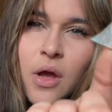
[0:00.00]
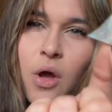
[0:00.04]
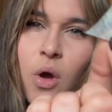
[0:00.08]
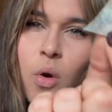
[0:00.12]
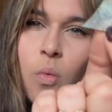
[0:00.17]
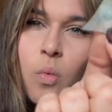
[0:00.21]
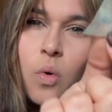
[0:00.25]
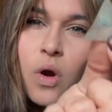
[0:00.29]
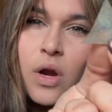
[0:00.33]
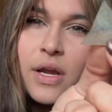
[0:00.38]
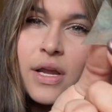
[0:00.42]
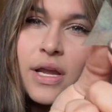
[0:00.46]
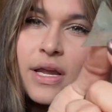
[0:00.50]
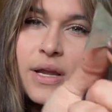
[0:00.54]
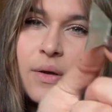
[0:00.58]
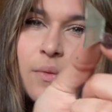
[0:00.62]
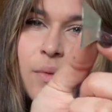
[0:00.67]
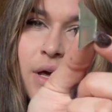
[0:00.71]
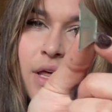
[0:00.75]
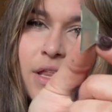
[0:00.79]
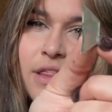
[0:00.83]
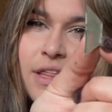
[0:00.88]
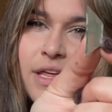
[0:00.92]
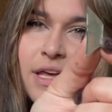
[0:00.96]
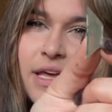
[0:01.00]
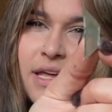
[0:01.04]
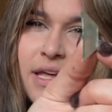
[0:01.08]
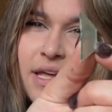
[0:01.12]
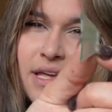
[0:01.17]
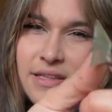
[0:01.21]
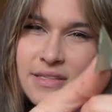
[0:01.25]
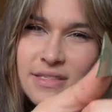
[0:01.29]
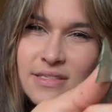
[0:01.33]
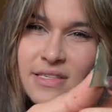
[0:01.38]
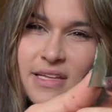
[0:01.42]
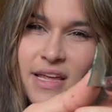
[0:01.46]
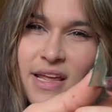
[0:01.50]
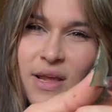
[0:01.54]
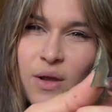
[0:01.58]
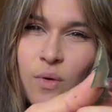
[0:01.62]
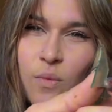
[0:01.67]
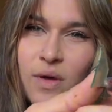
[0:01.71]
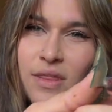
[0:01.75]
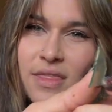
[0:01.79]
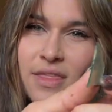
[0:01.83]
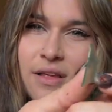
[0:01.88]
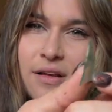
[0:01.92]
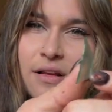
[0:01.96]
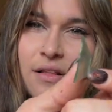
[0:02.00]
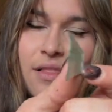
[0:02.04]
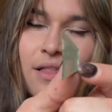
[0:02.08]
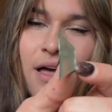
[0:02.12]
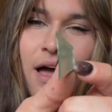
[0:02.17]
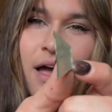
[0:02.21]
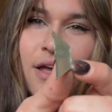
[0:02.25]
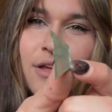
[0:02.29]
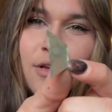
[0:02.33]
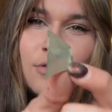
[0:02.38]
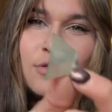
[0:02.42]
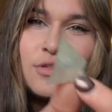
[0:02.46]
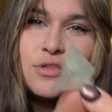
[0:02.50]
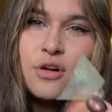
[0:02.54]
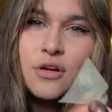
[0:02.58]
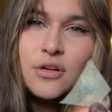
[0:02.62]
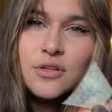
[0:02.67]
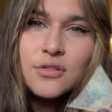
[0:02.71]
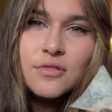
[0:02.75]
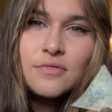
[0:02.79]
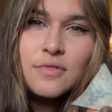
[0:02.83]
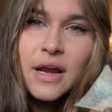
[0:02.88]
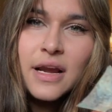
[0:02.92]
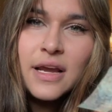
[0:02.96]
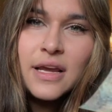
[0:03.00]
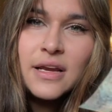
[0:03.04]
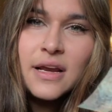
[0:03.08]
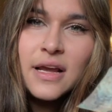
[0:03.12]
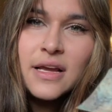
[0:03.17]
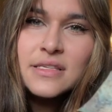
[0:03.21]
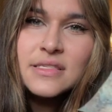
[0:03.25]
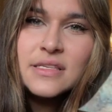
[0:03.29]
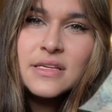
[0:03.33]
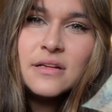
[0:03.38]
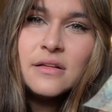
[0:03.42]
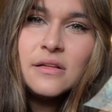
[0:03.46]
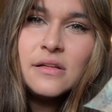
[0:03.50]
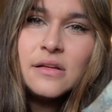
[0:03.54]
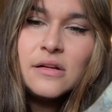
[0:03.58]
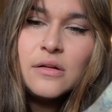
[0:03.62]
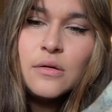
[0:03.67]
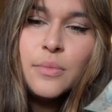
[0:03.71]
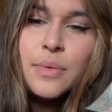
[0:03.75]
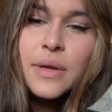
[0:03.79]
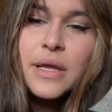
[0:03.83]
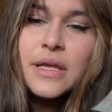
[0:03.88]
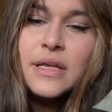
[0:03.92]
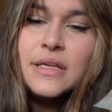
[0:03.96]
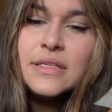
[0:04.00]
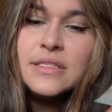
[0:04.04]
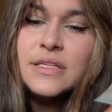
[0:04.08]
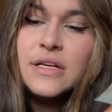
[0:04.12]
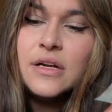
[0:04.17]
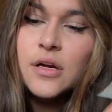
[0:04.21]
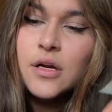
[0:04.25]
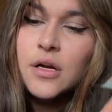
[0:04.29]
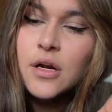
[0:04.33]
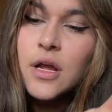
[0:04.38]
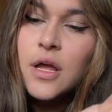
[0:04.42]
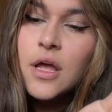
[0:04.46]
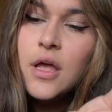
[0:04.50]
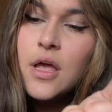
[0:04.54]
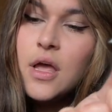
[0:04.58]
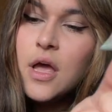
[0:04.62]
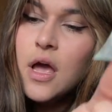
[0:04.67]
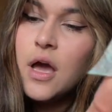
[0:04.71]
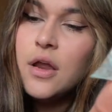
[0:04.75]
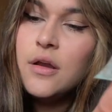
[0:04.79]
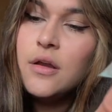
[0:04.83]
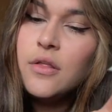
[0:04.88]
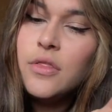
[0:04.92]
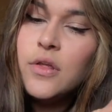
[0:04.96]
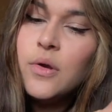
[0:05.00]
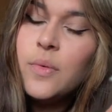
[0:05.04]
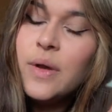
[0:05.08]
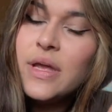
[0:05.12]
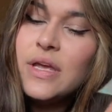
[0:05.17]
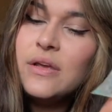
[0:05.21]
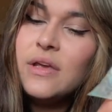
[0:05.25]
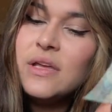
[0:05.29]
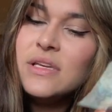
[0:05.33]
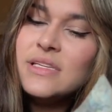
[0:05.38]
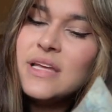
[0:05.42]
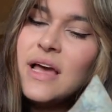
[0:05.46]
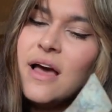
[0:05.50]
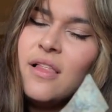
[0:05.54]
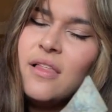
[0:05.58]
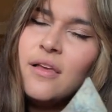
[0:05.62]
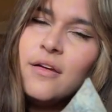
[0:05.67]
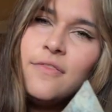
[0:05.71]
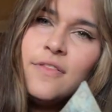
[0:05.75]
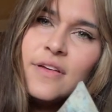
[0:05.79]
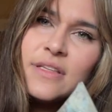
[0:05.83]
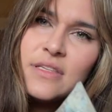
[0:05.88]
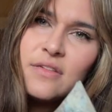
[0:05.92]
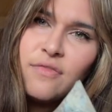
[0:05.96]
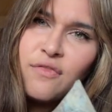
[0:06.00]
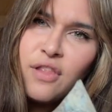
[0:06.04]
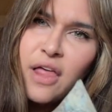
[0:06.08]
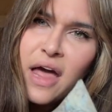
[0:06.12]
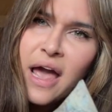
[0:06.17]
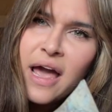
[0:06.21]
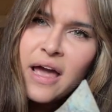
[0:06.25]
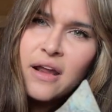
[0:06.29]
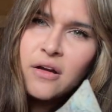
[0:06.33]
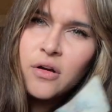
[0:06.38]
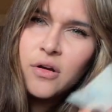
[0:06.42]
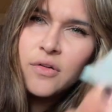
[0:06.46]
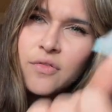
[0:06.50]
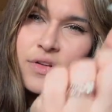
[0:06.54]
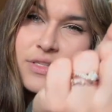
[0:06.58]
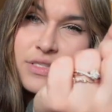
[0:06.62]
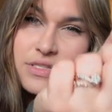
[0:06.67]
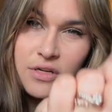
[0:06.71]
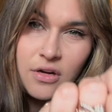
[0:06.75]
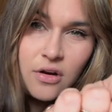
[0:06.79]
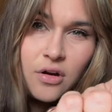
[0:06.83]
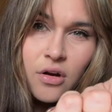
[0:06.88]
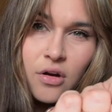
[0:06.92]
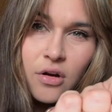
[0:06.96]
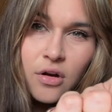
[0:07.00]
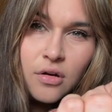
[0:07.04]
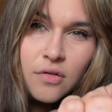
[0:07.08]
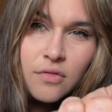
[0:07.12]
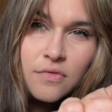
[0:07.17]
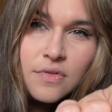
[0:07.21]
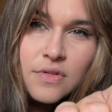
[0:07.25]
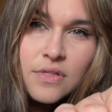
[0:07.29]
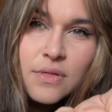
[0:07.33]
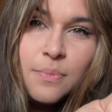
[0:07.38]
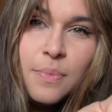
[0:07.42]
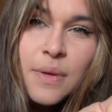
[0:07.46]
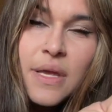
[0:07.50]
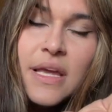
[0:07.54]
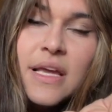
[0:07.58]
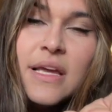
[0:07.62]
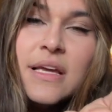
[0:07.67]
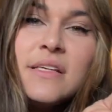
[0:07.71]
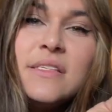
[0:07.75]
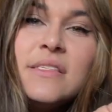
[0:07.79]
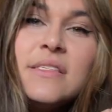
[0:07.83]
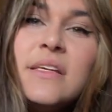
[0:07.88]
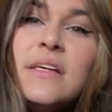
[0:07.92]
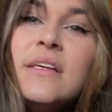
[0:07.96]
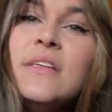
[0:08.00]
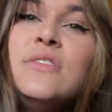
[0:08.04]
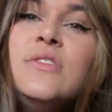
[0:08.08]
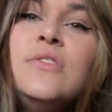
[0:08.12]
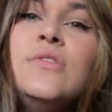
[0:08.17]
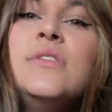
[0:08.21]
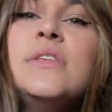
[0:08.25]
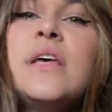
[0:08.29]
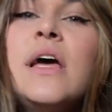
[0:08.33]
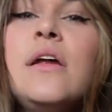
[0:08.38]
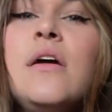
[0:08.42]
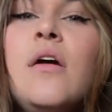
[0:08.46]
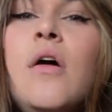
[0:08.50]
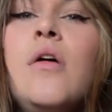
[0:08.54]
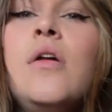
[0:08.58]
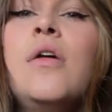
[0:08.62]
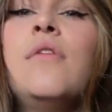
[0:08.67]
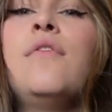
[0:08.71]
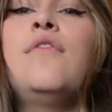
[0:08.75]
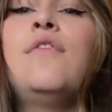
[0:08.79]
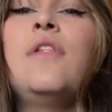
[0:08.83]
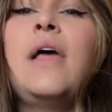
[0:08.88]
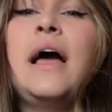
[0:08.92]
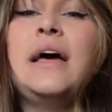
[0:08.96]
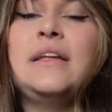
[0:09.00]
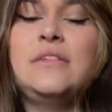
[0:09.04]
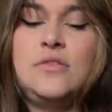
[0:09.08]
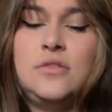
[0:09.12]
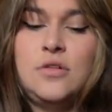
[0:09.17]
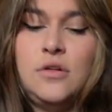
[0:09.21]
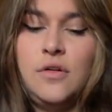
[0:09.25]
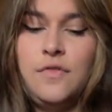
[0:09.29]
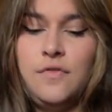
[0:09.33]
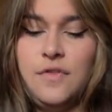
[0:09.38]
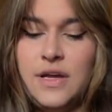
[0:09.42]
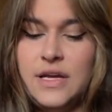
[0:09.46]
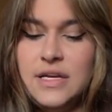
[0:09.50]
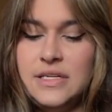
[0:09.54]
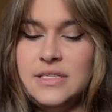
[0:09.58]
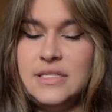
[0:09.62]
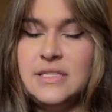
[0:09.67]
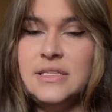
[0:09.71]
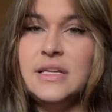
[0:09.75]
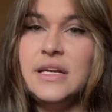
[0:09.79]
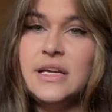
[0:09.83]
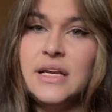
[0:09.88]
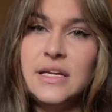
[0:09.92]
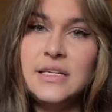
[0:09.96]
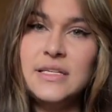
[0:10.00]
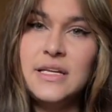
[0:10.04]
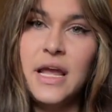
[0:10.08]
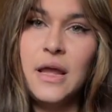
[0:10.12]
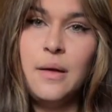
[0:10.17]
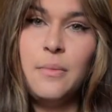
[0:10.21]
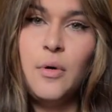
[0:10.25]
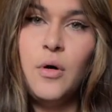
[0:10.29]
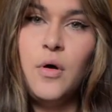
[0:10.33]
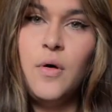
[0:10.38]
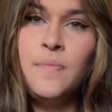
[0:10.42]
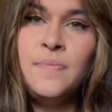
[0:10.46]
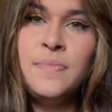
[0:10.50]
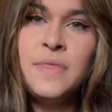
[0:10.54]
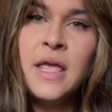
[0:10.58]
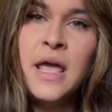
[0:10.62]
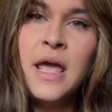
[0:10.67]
working with it and seeing with it a lot, you start to recognize it a little bit easier. Another way you can tell if it's flat or if it's a curved piece is you set it on a flat surface, like a table,